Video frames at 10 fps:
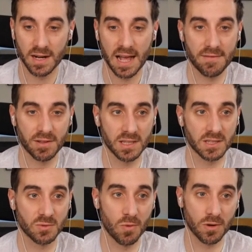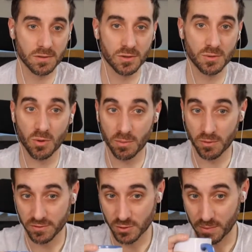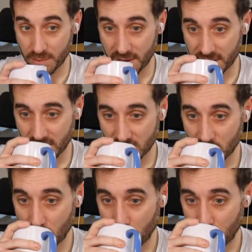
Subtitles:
to have at least 1 or 2 more moves would be my guess.